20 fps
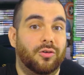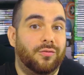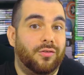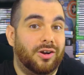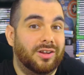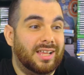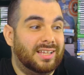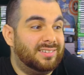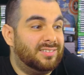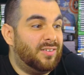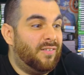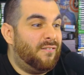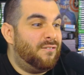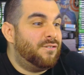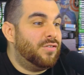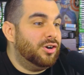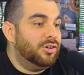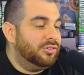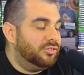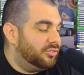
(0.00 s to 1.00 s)
far that's the
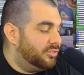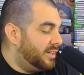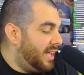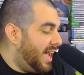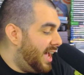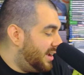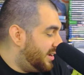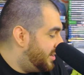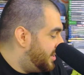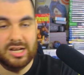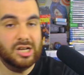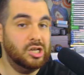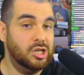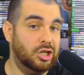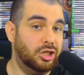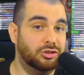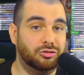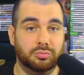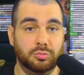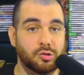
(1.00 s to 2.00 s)
first stack.
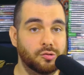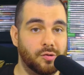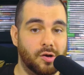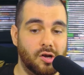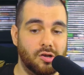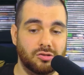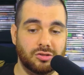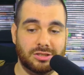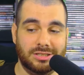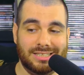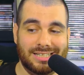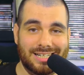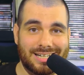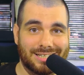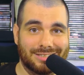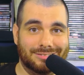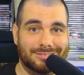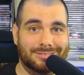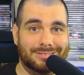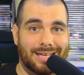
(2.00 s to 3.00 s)
Let's move on to the
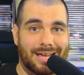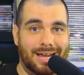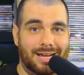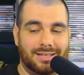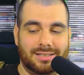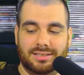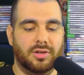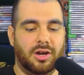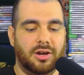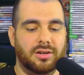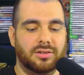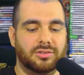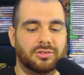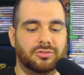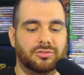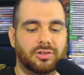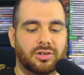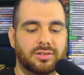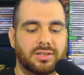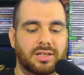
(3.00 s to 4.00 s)
next stack. All right, to
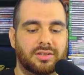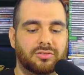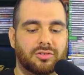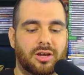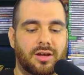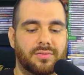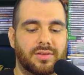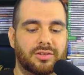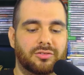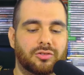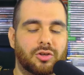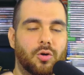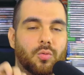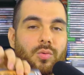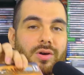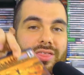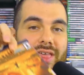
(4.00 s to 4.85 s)
start things off, let's go with